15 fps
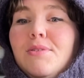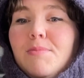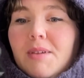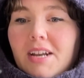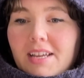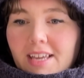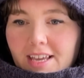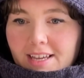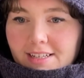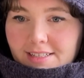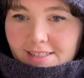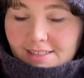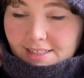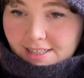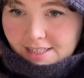but I can't.
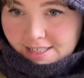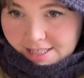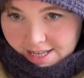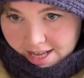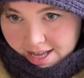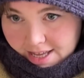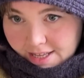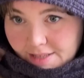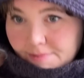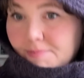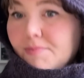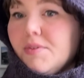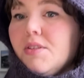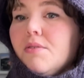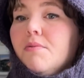
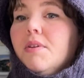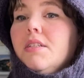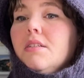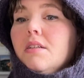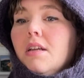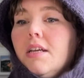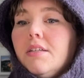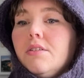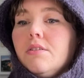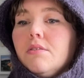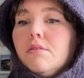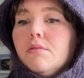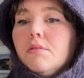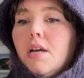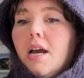So what did I
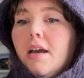do?